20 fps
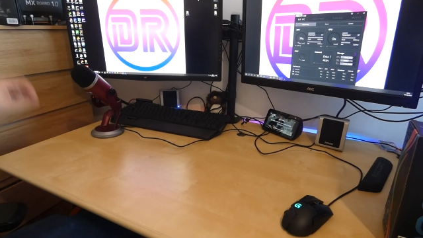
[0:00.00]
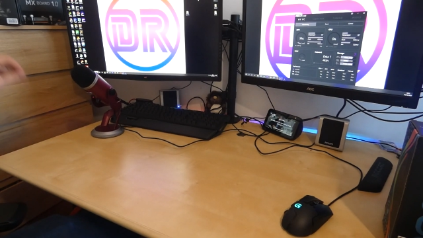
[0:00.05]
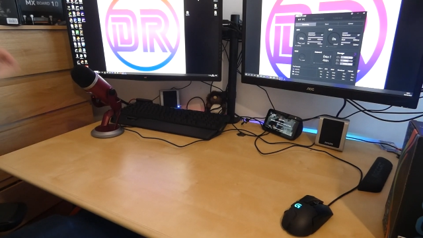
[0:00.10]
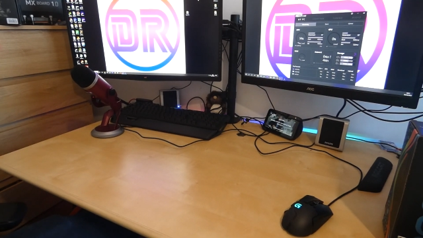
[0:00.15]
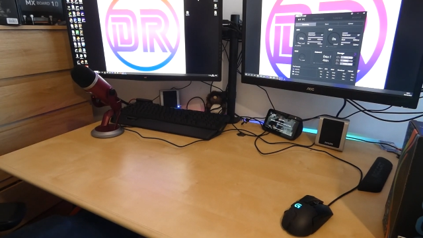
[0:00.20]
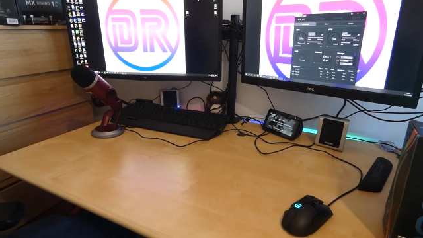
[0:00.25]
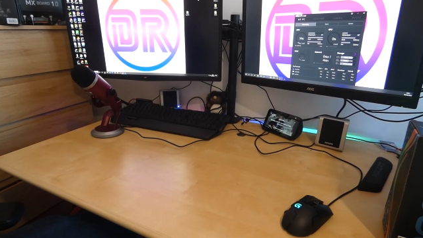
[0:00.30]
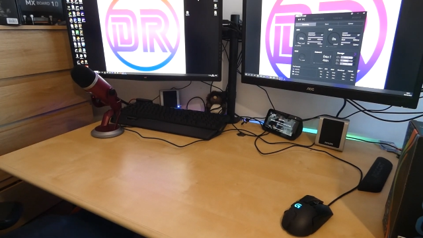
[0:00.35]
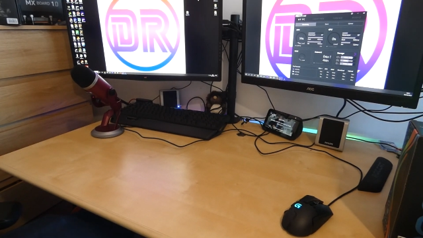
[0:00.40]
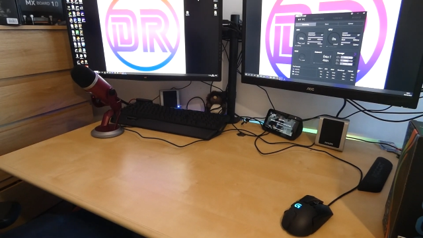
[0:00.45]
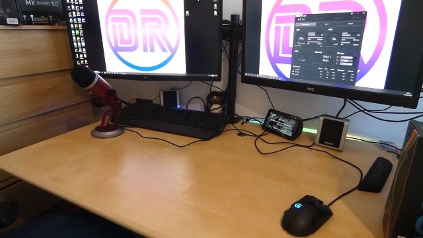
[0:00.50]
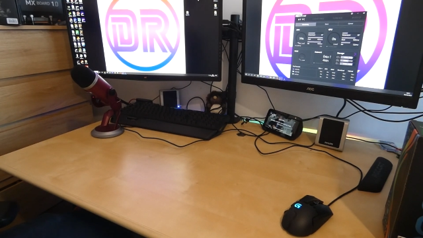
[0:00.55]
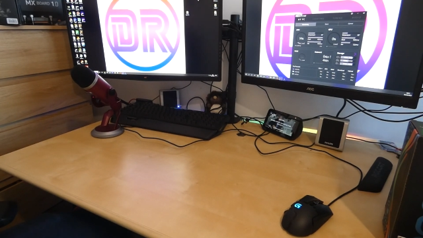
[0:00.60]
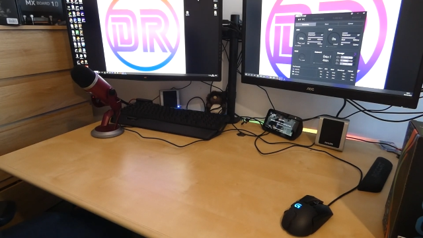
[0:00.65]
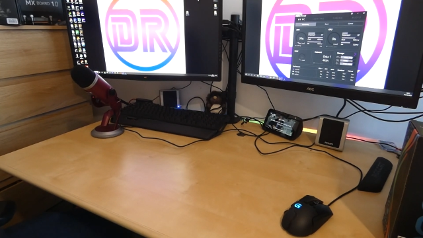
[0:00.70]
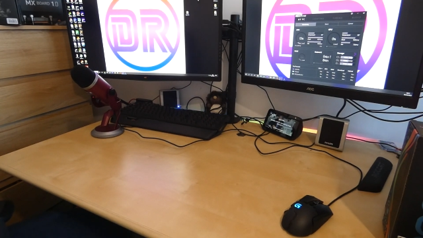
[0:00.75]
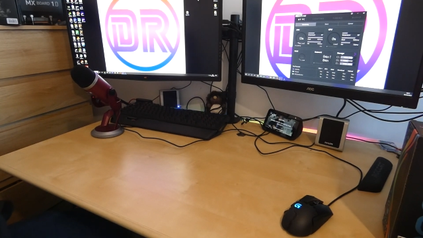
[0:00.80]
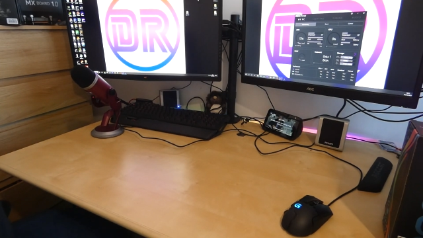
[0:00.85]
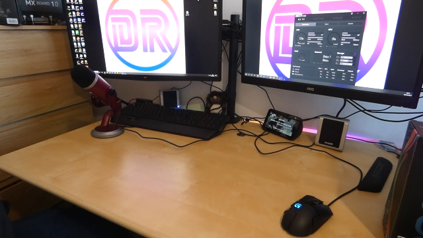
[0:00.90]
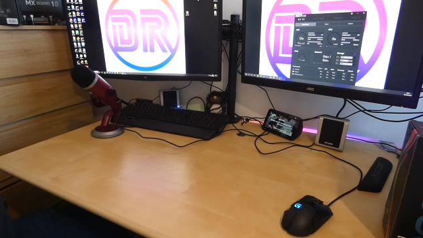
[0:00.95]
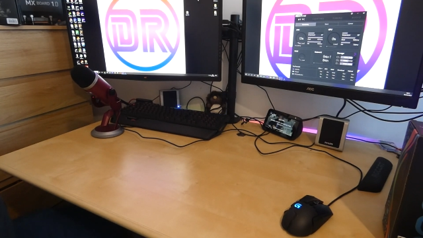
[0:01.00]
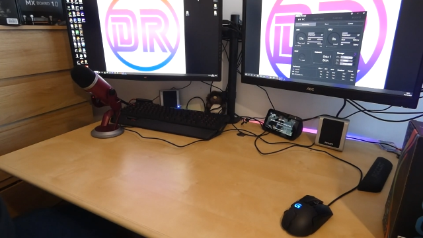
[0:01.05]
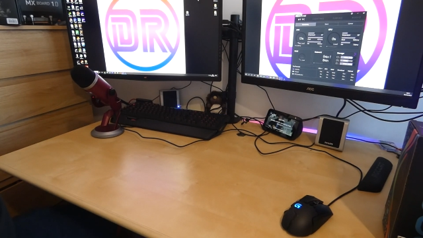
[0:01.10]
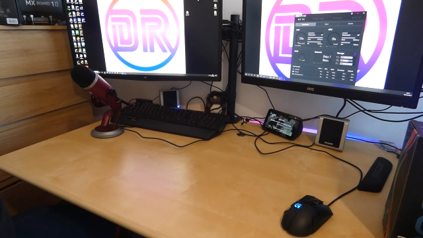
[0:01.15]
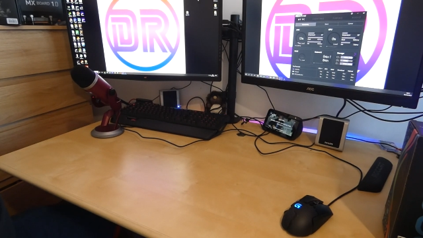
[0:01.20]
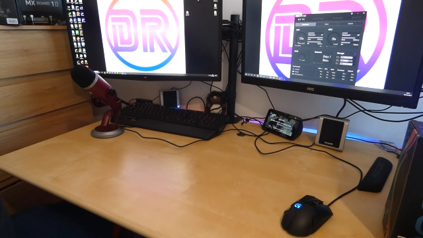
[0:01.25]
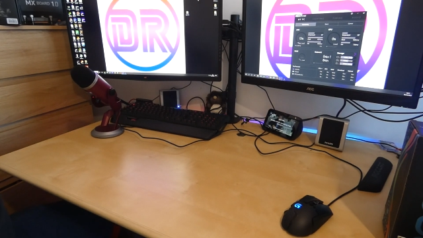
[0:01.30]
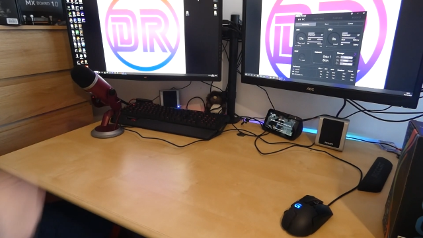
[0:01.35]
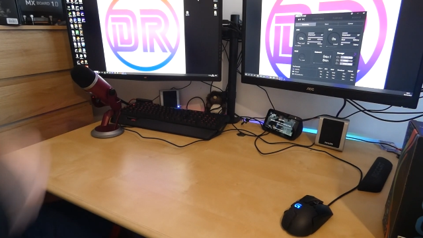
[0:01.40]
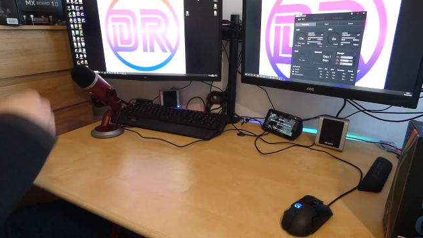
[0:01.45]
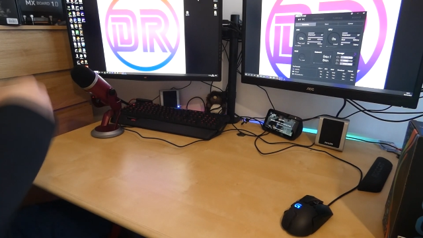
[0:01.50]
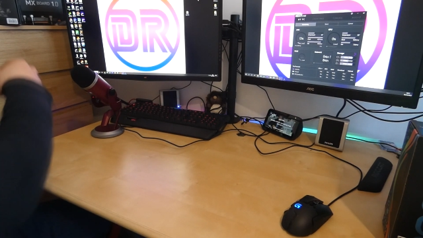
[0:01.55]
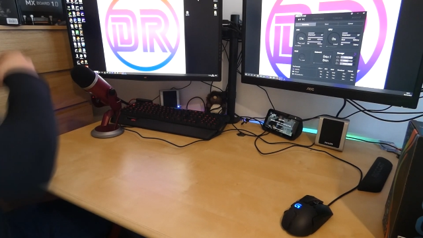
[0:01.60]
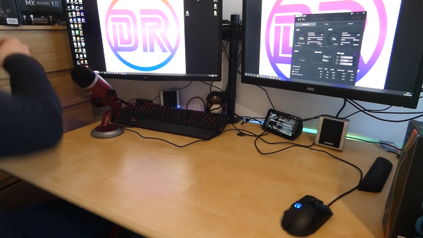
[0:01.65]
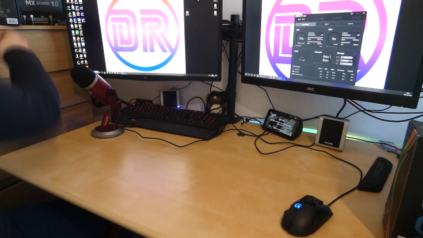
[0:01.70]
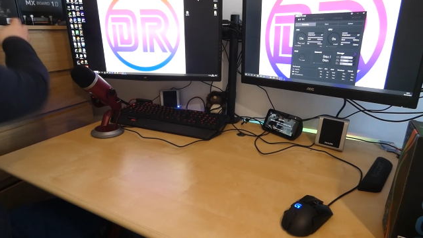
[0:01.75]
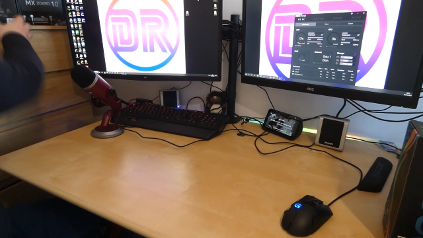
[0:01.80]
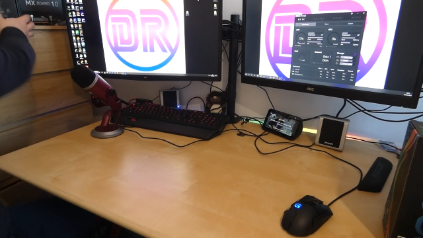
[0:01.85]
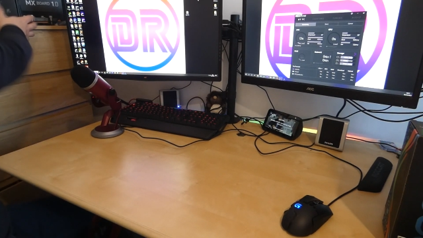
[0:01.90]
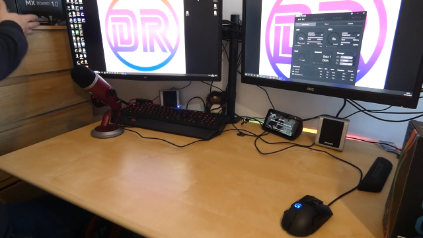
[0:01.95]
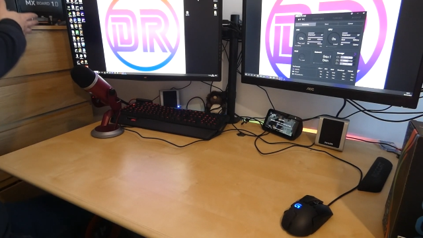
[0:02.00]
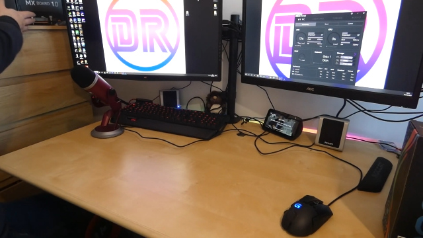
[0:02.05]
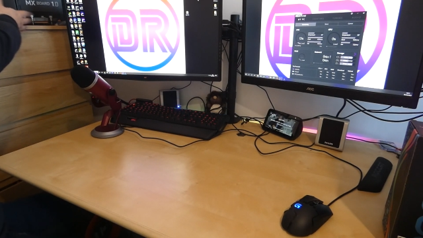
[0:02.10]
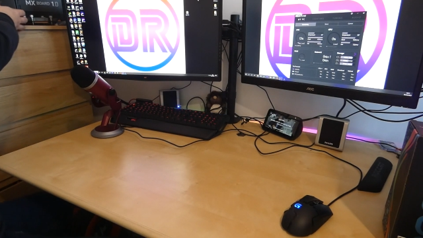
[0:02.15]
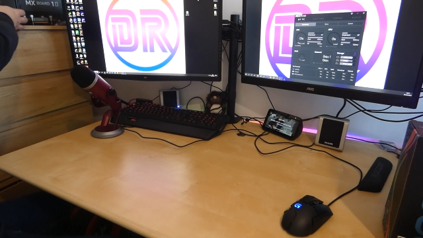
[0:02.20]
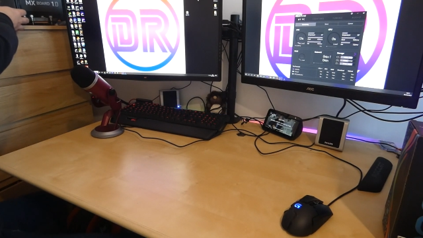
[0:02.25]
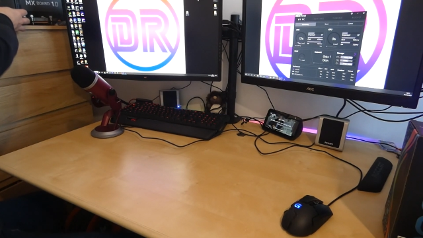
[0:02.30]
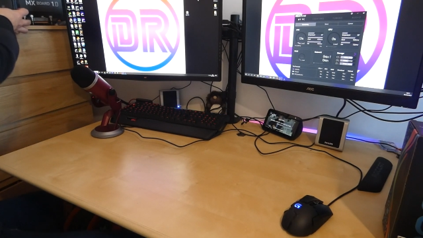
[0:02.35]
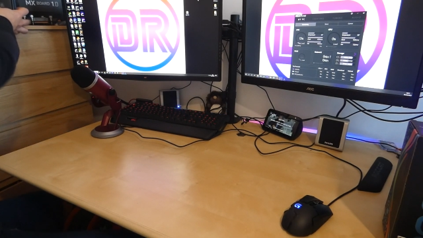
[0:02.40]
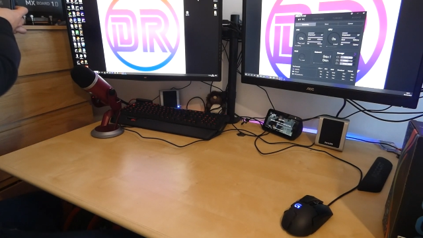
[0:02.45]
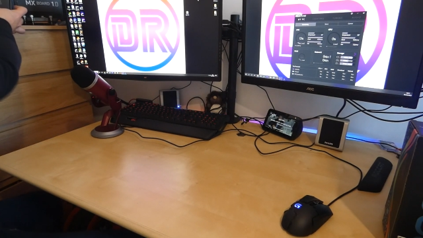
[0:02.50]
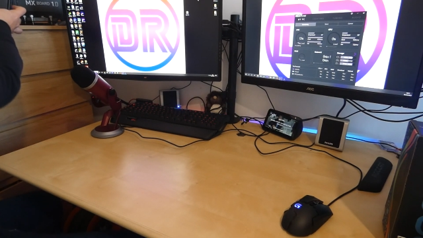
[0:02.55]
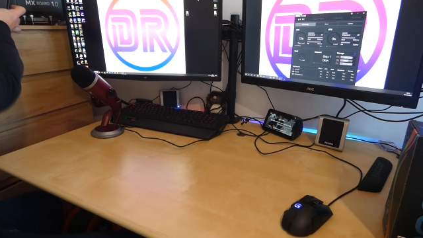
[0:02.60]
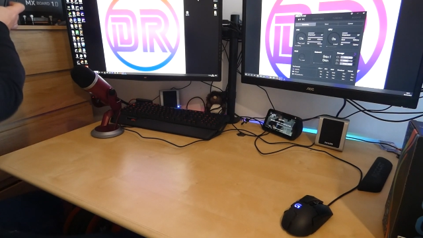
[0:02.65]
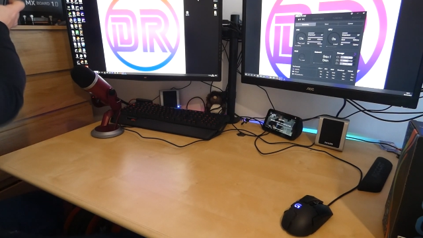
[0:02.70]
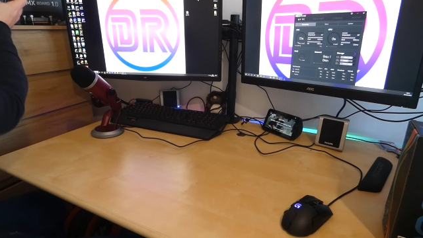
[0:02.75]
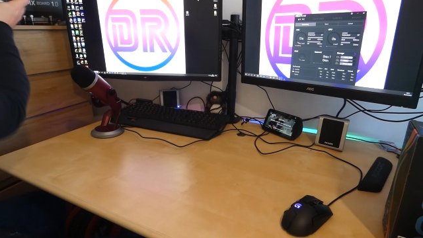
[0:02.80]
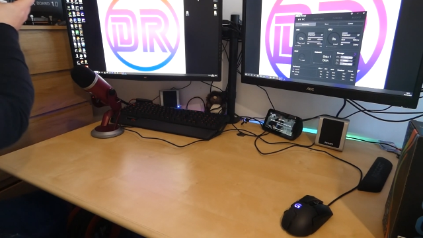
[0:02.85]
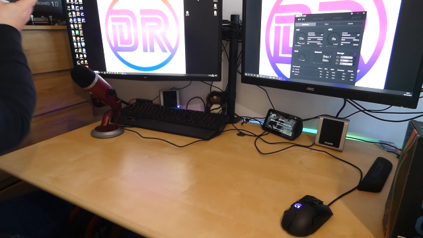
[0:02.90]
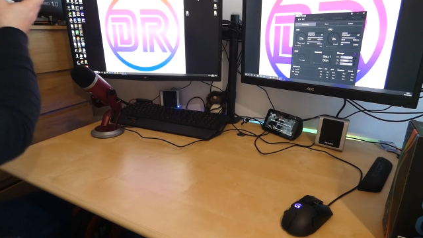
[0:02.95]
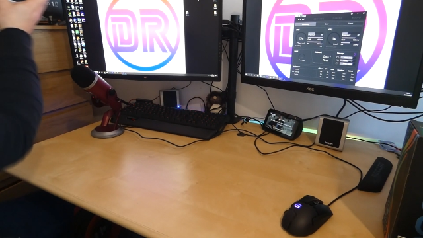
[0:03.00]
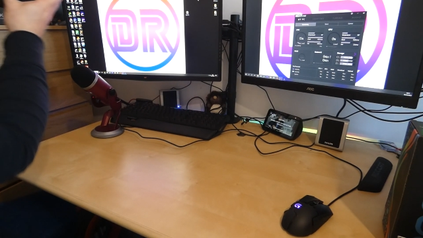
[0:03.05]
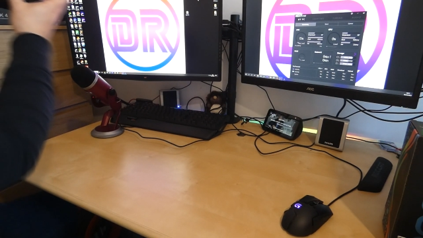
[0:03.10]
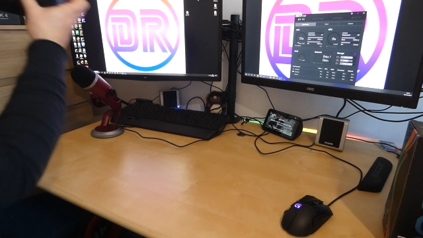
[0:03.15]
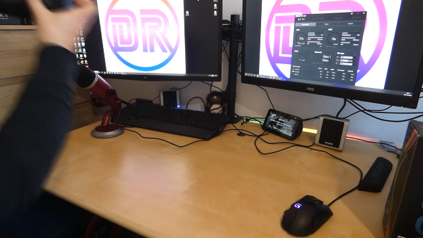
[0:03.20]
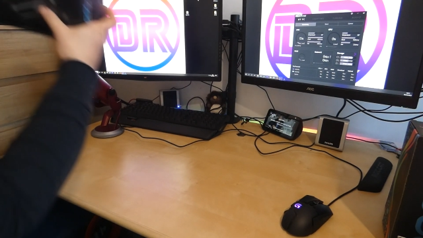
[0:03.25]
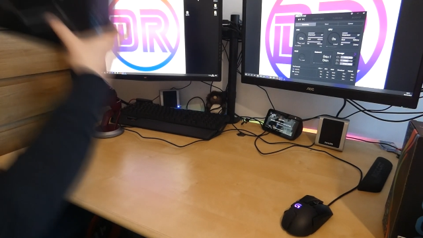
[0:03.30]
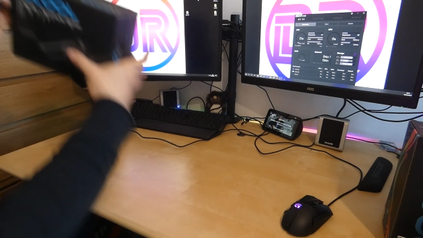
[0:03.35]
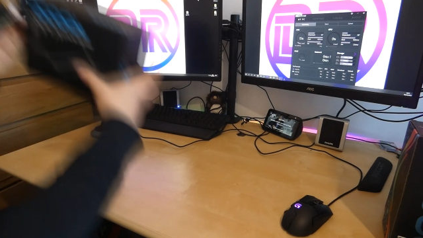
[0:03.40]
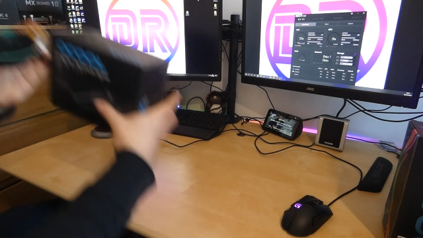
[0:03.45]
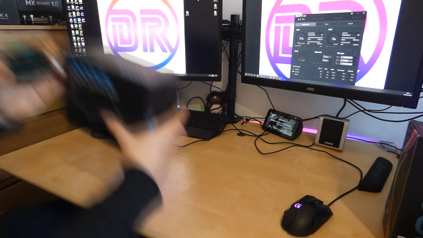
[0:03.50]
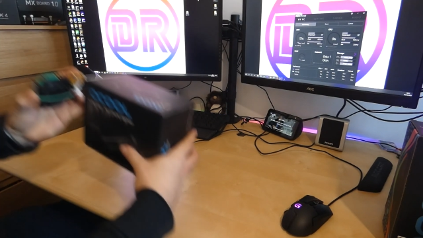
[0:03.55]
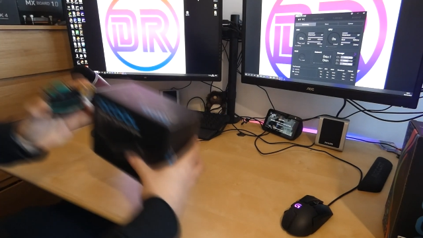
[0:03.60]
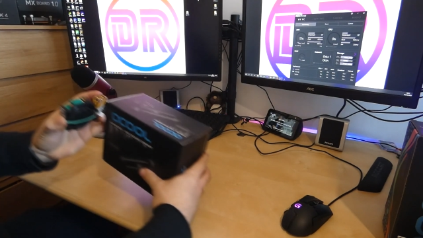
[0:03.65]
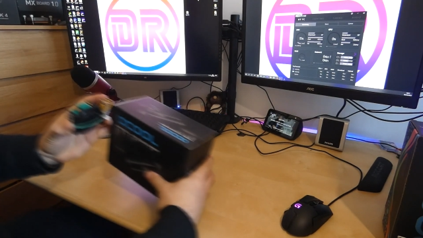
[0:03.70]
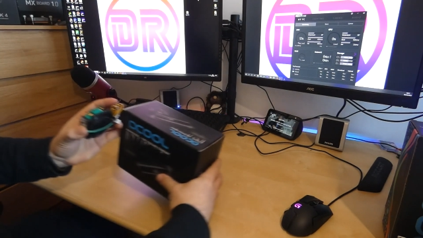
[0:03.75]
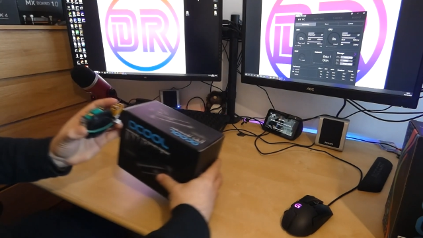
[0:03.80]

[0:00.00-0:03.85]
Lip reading: Nobody's mouth can be seen.